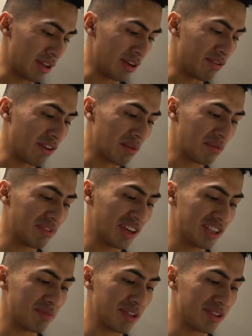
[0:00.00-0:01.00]
You know,
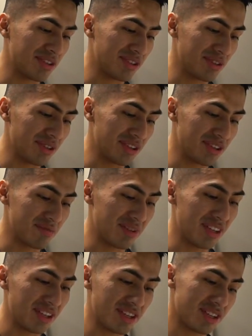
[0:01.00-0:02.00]
PharmaFreak's been so good to
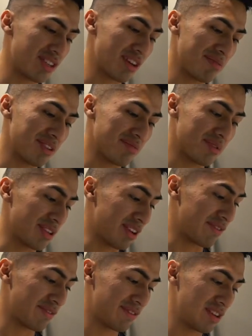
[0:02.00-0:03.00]
me. They just send me some
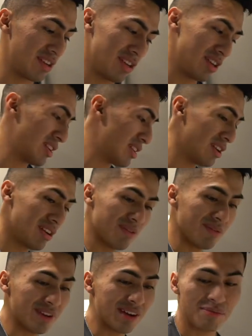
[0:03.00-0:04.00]
stuff
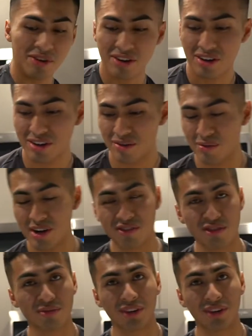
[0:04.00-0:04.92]
whenever I'm